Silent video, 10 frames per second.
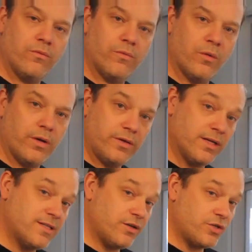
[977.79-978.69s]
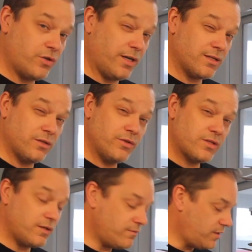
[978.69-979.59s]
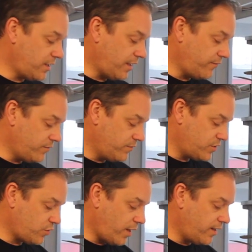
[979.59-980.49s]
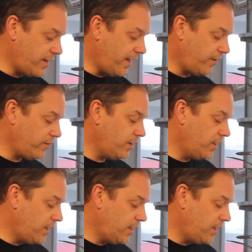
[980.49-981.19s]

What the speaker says: what we consider translucent and they've sweated down,